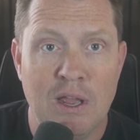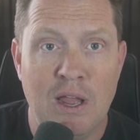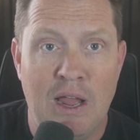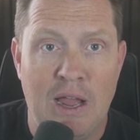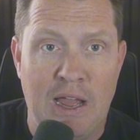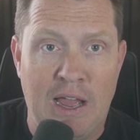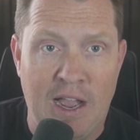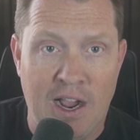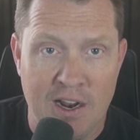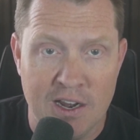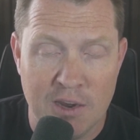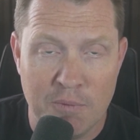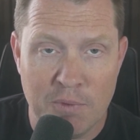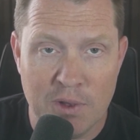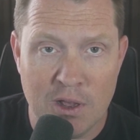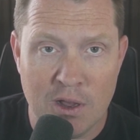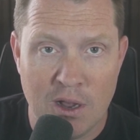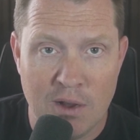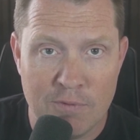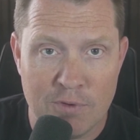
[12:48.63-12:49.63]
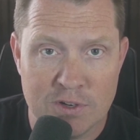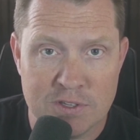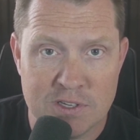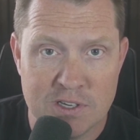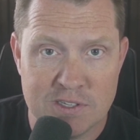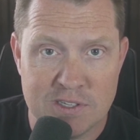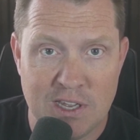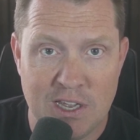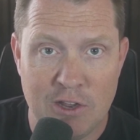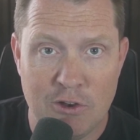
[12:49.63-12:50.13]
Academic
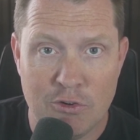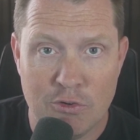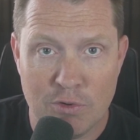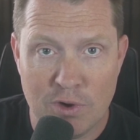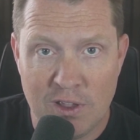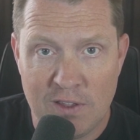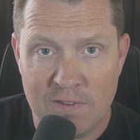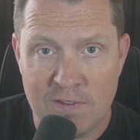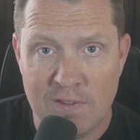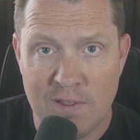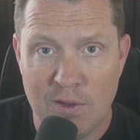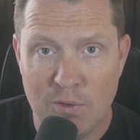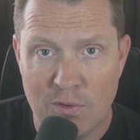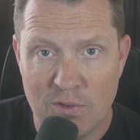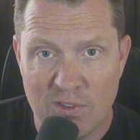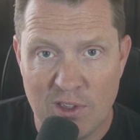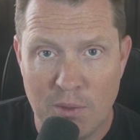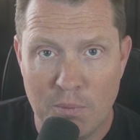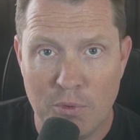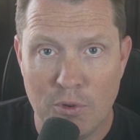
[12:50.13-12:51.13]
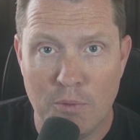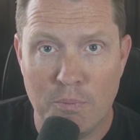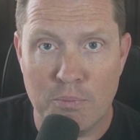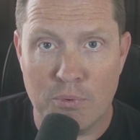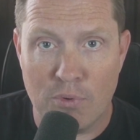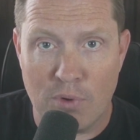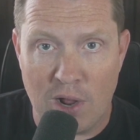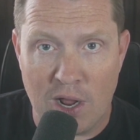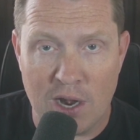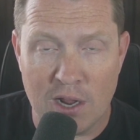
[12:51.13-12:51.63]
conferences increasingly resemble
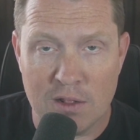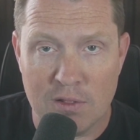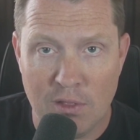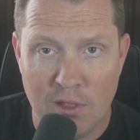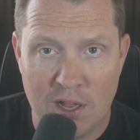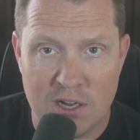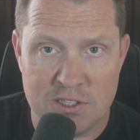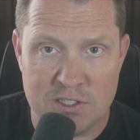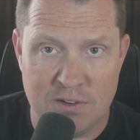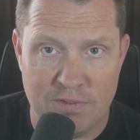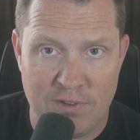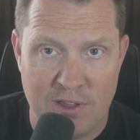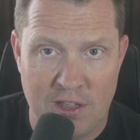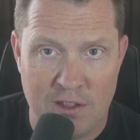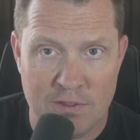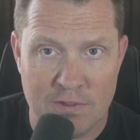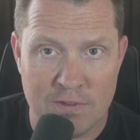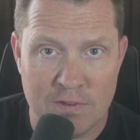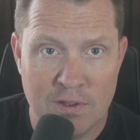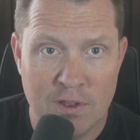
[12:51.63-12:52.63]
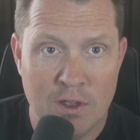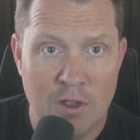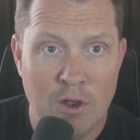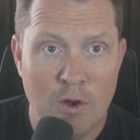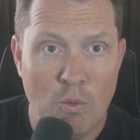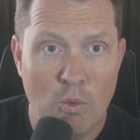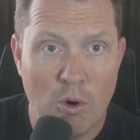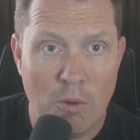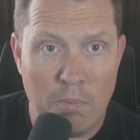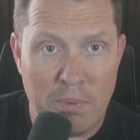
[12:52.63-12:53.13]
product launch events
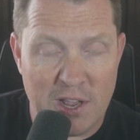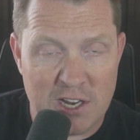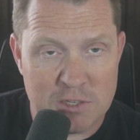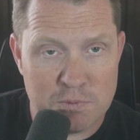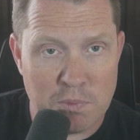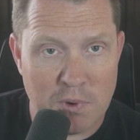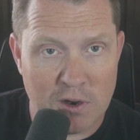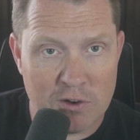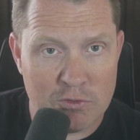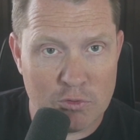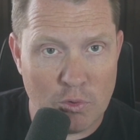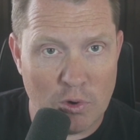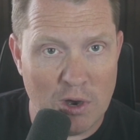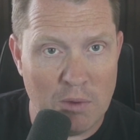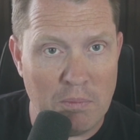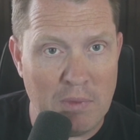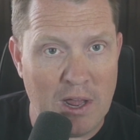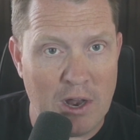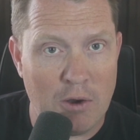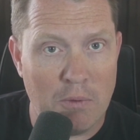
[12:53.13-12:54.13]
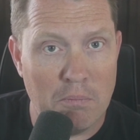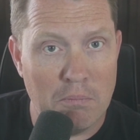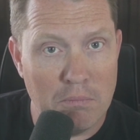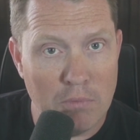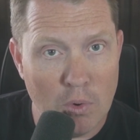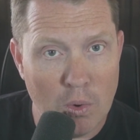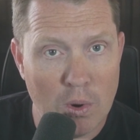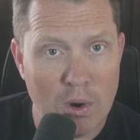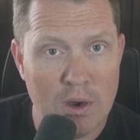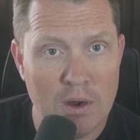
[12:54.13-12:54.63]
where benchmark scoring matter
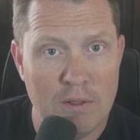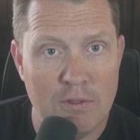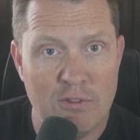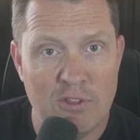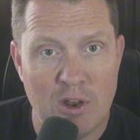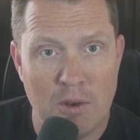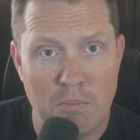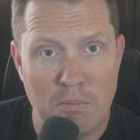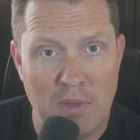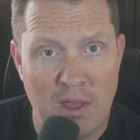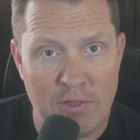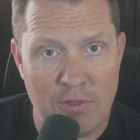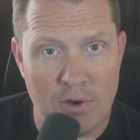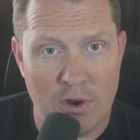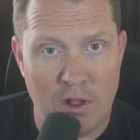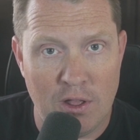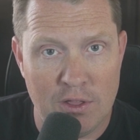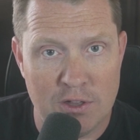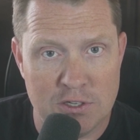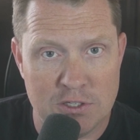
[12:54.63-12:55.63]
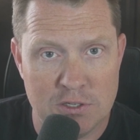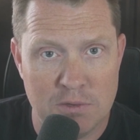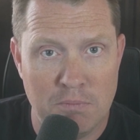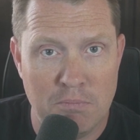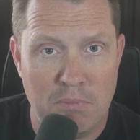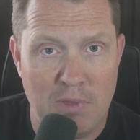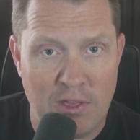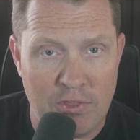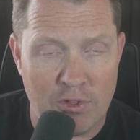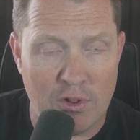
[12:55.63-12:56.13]
more than methodology,
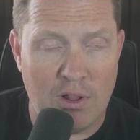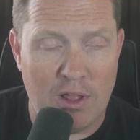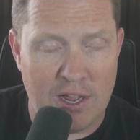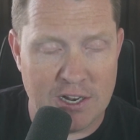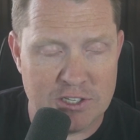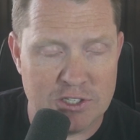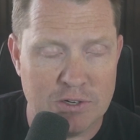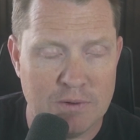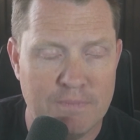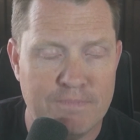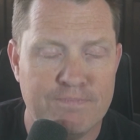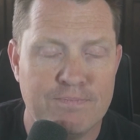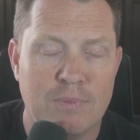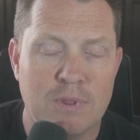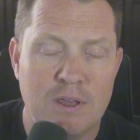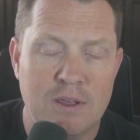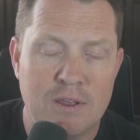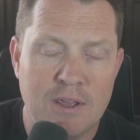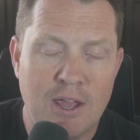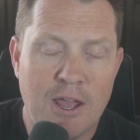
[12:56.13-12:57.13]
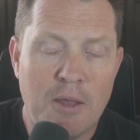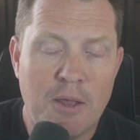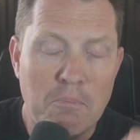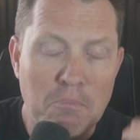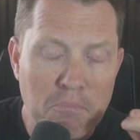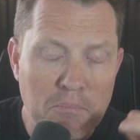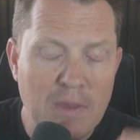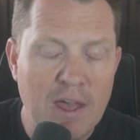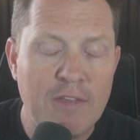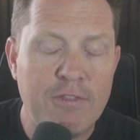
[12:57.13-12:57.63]
methodology,
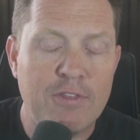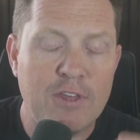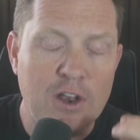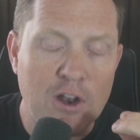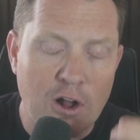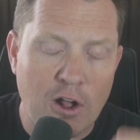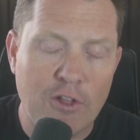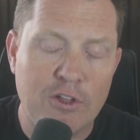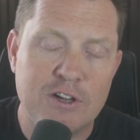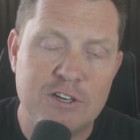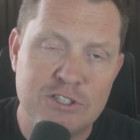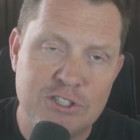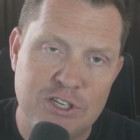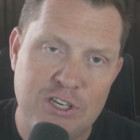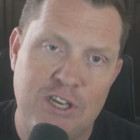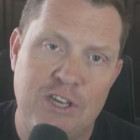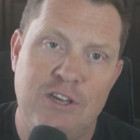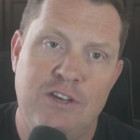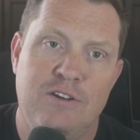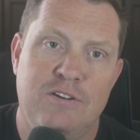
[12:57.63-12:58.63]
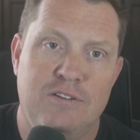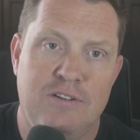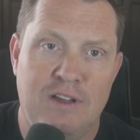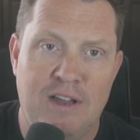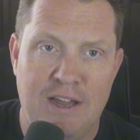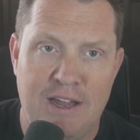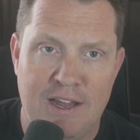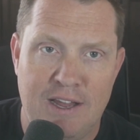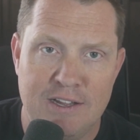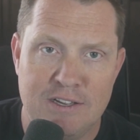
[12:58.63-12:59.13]
methodology
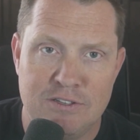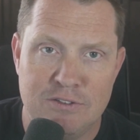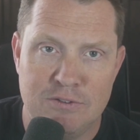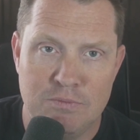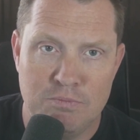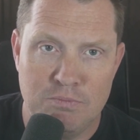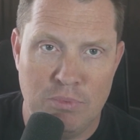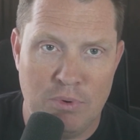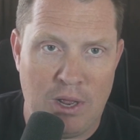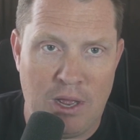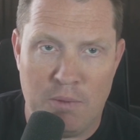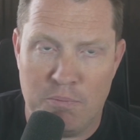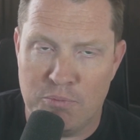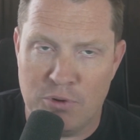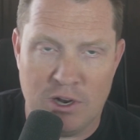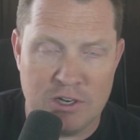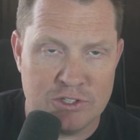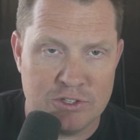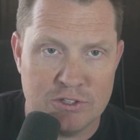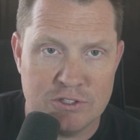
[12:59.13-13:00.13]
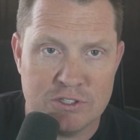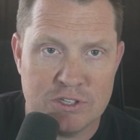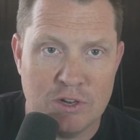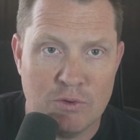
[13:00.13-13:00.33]
uh, pressures and